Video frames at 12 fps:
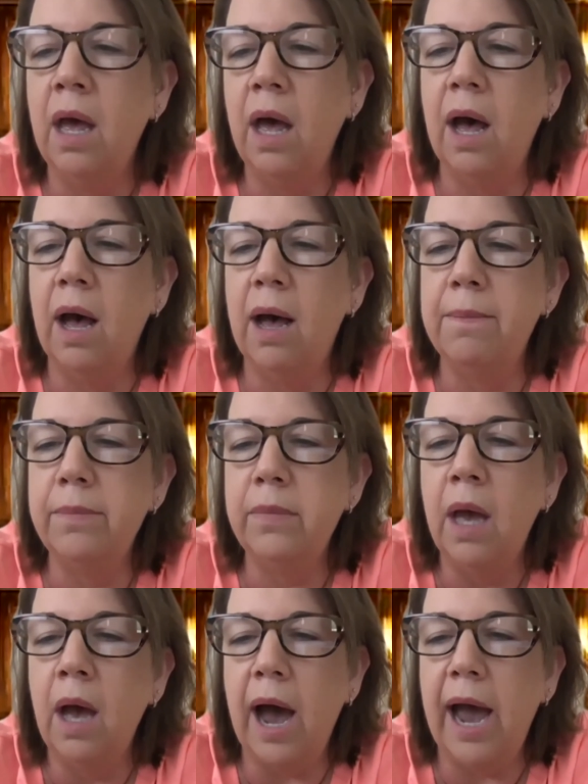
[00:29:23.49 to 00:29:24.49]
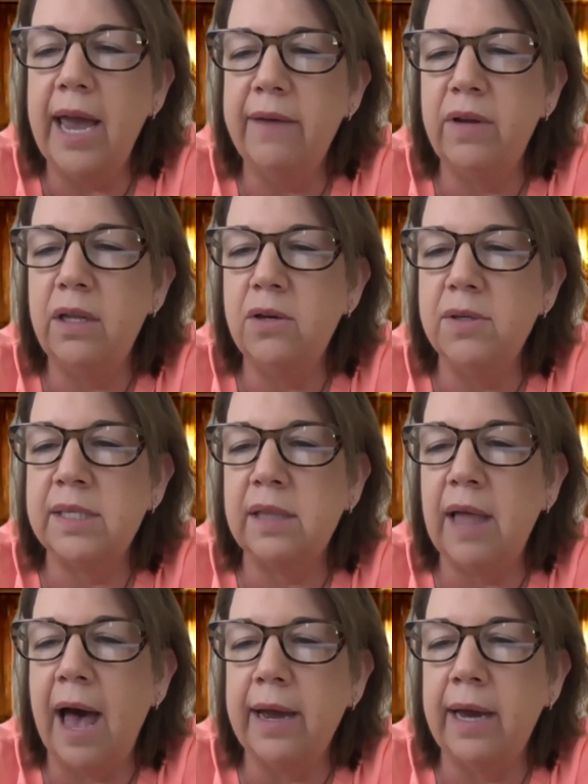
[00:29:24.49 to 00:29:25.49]
I haven't used
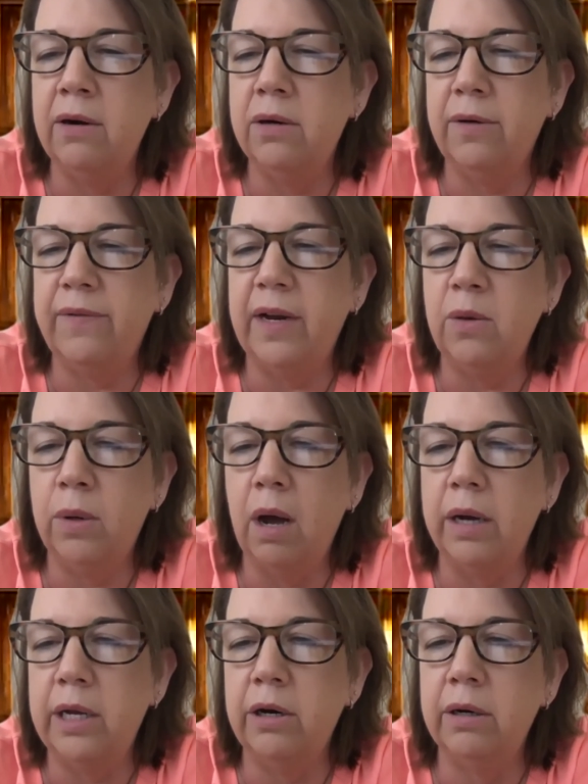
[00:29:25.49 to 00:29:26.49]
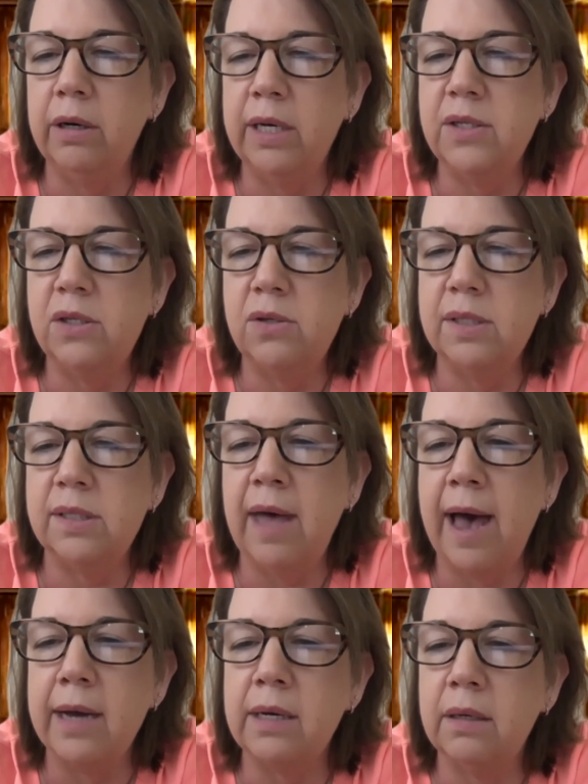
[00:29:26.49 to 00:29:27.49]
Slack. I don't know if anyone on here has used Slack.